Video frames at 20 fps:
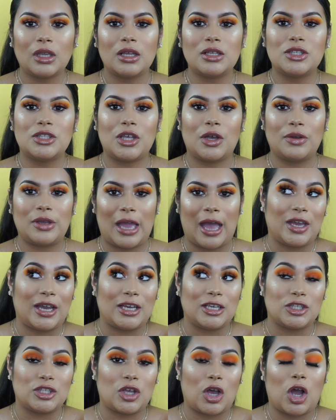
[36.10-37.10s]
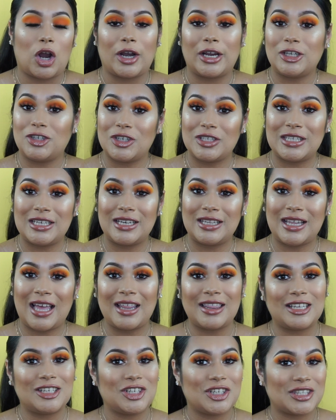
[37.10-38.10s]
So yeah, if you guys are interested in
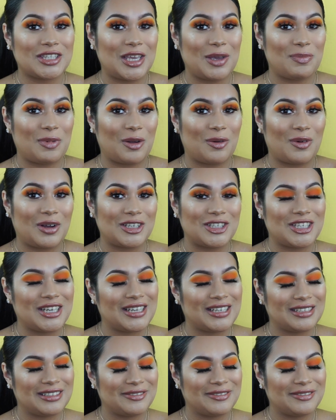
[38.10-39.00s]
that, then just keep on watching.